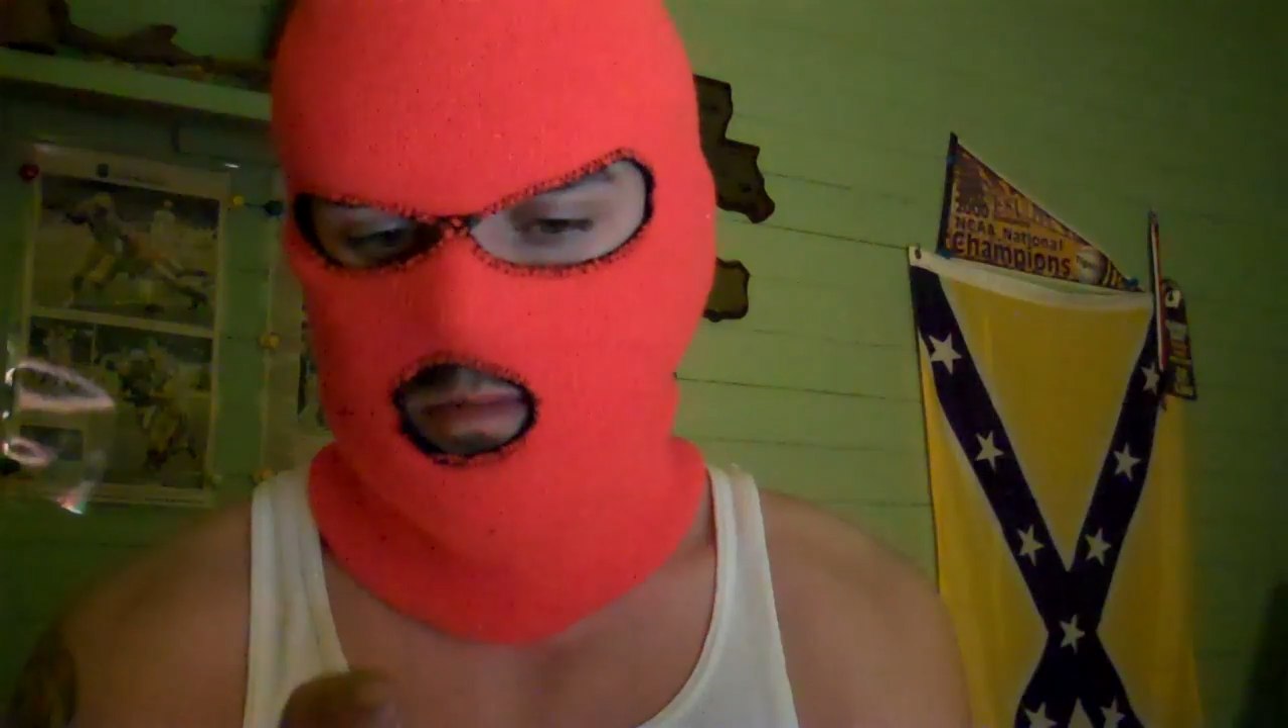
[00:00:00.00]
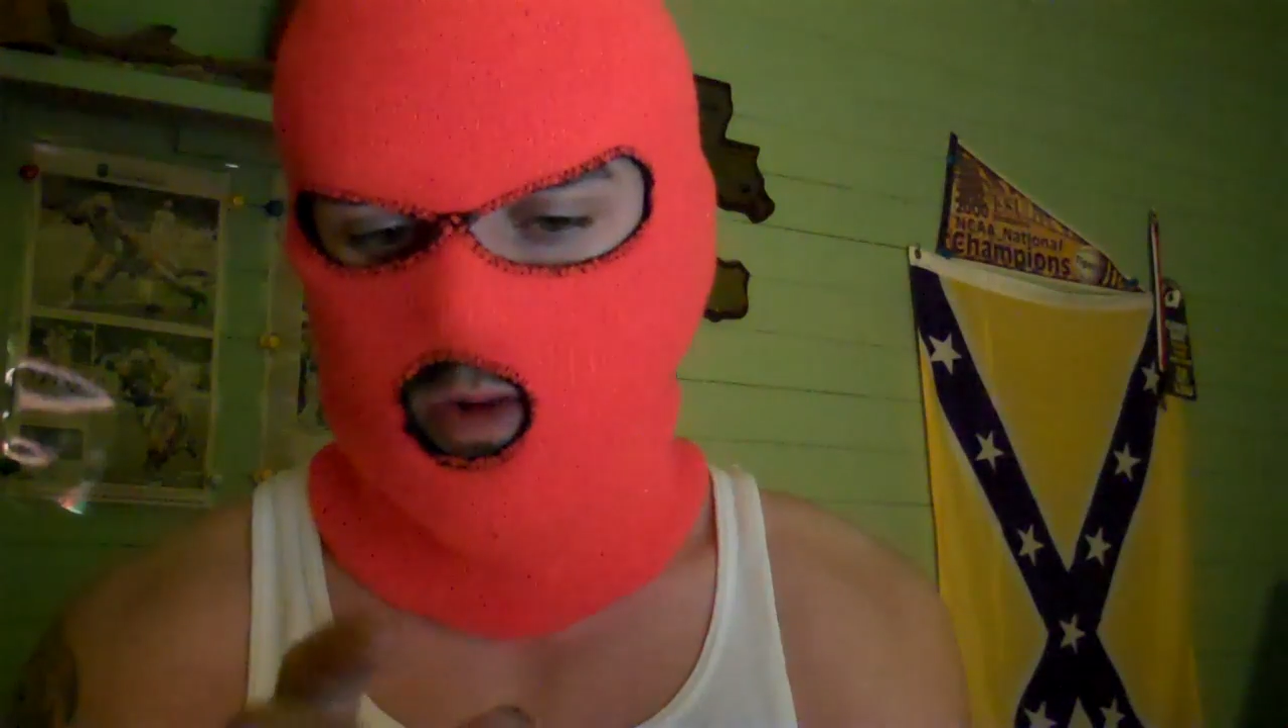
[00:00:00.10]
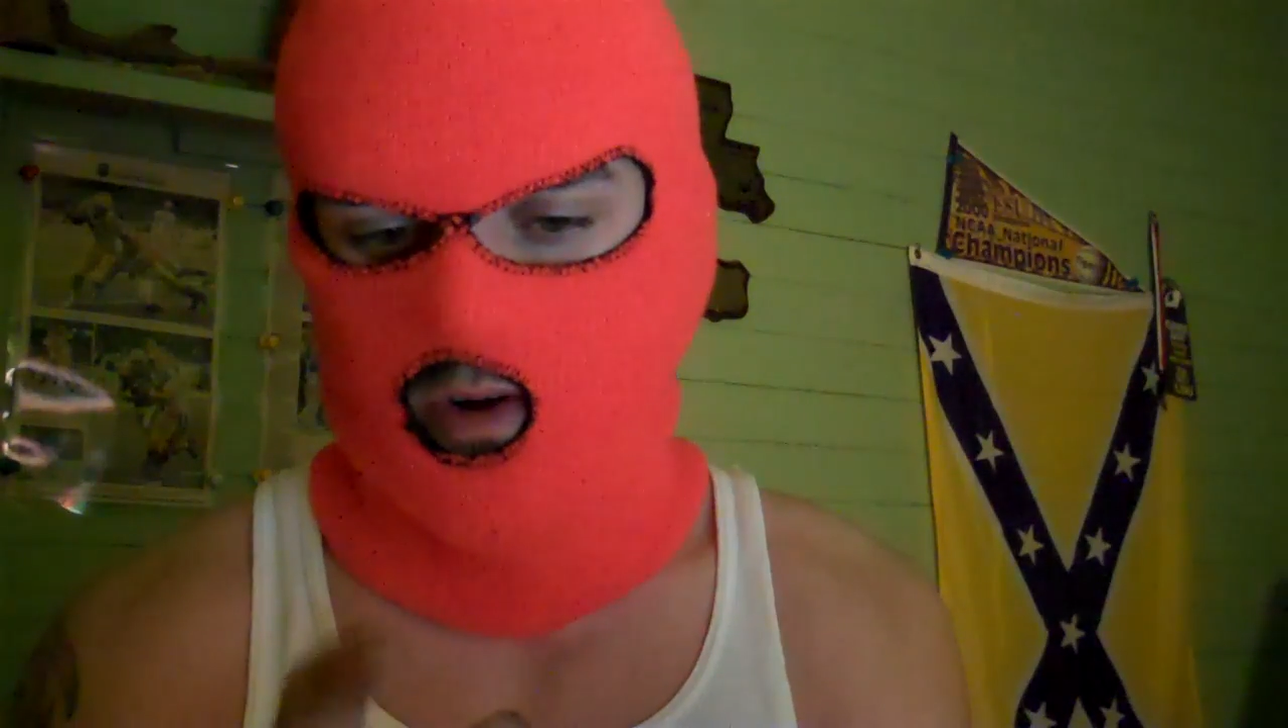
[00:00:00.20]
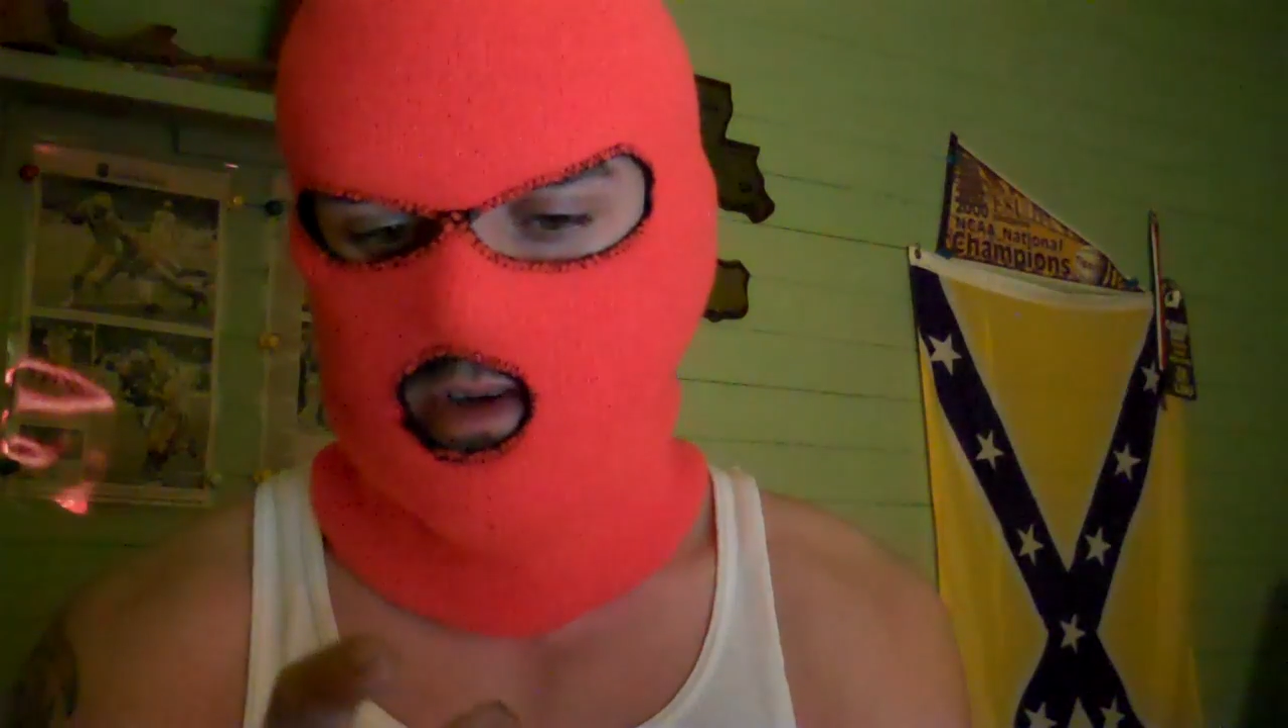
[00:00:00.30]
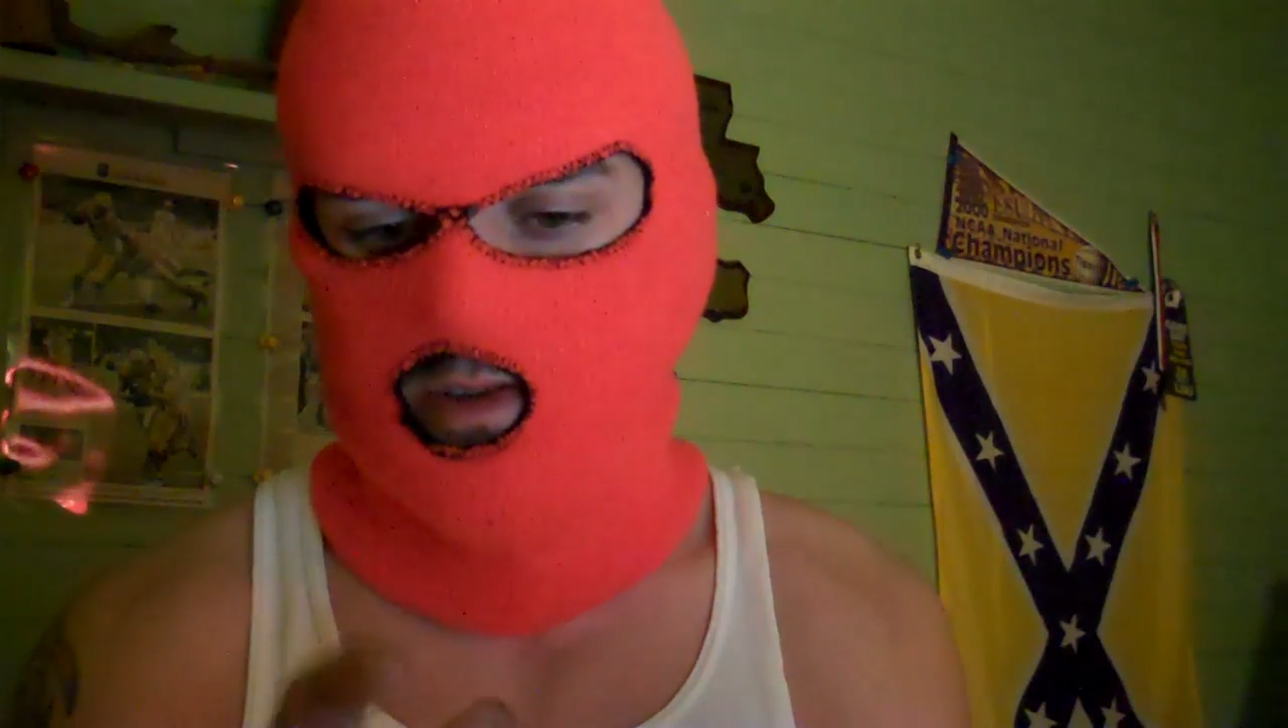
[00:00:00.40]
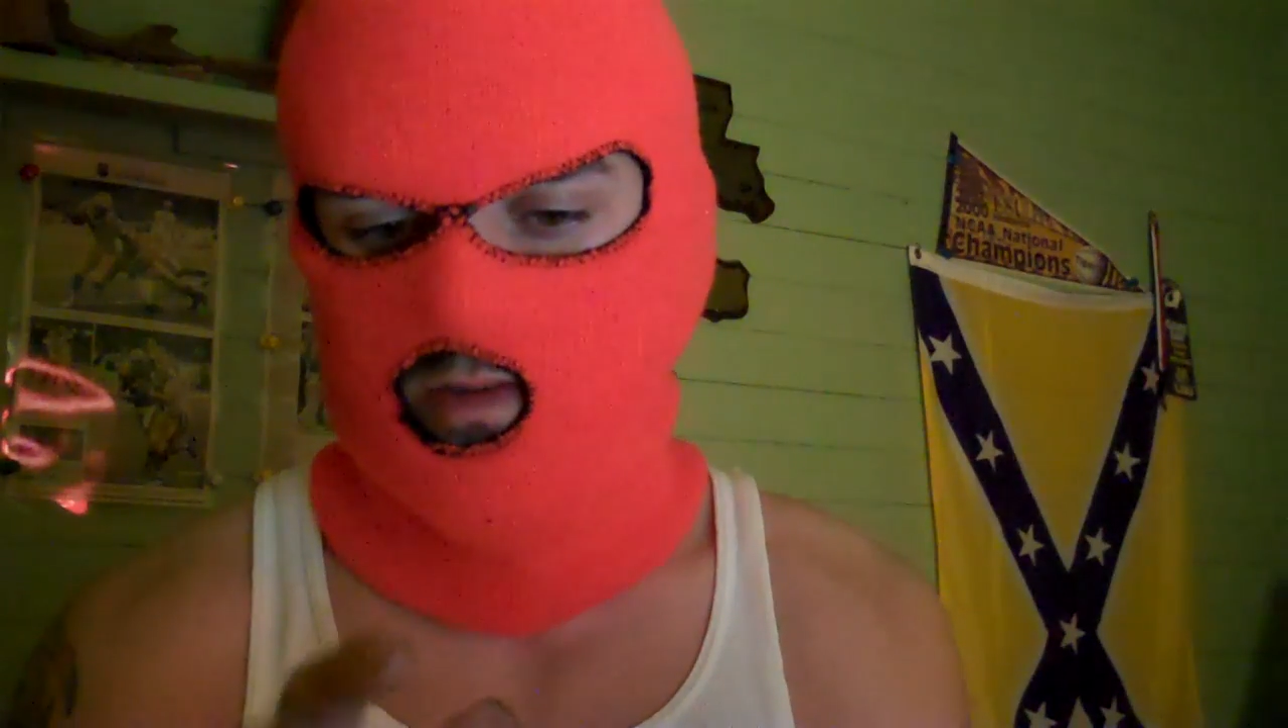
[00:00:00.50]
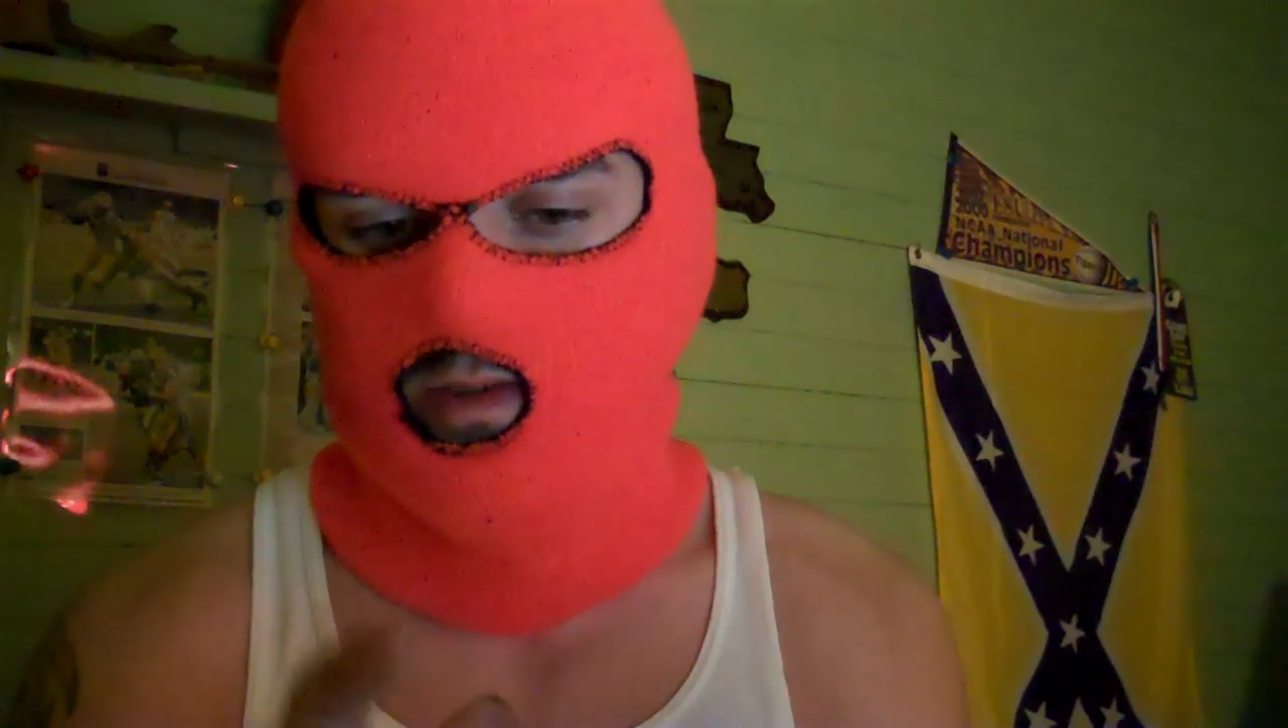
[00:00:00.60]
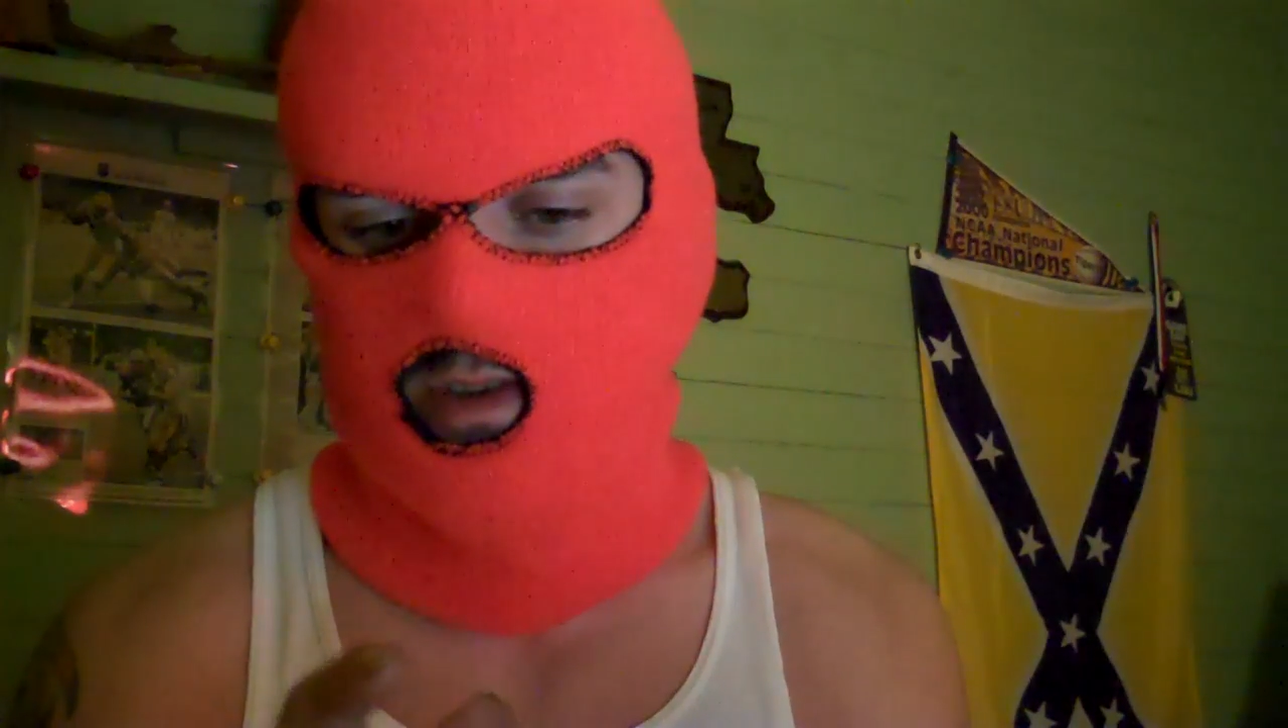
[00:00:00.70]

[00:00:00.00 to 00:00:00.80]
markings on